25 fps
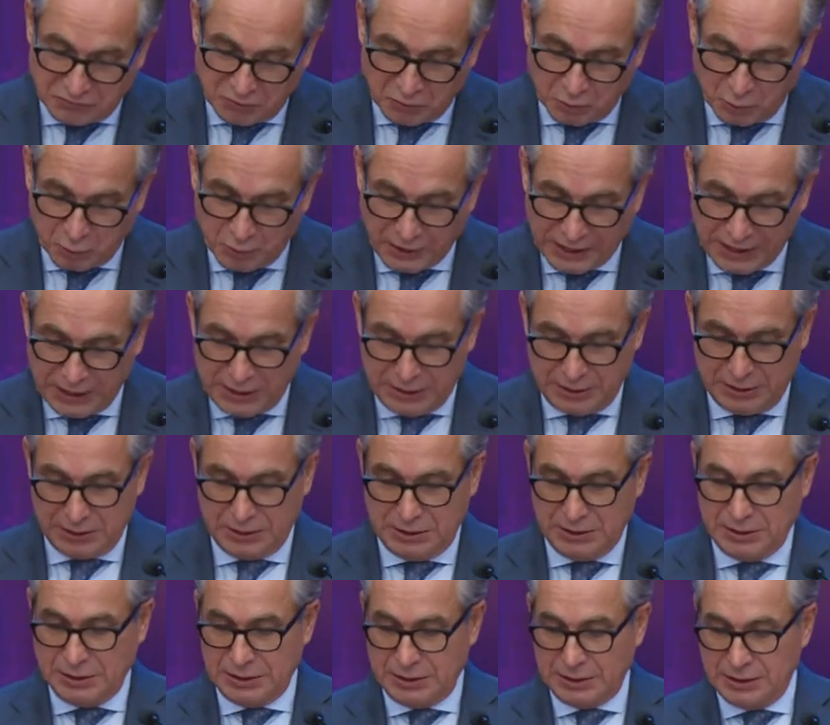we
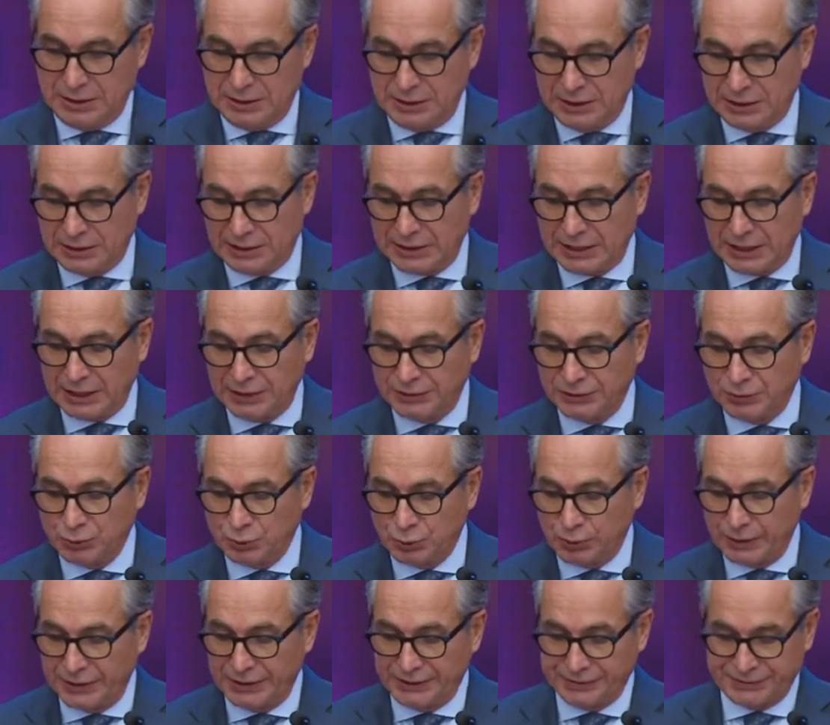can
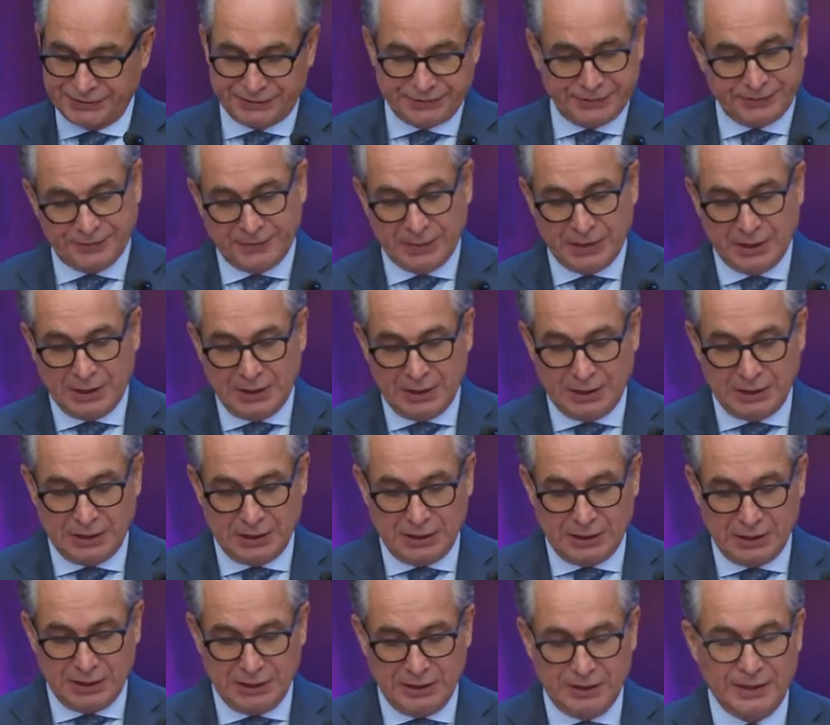do is
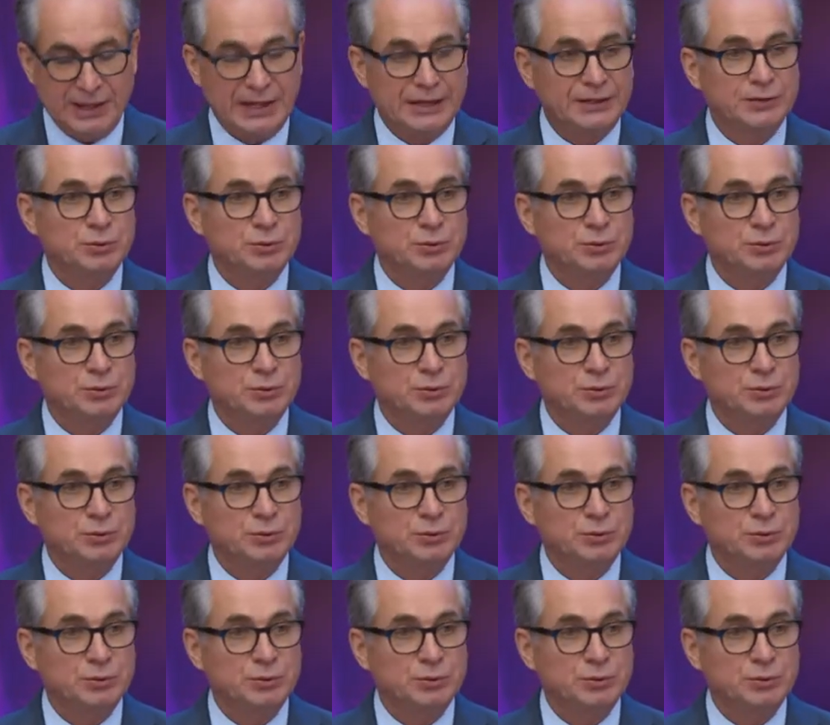that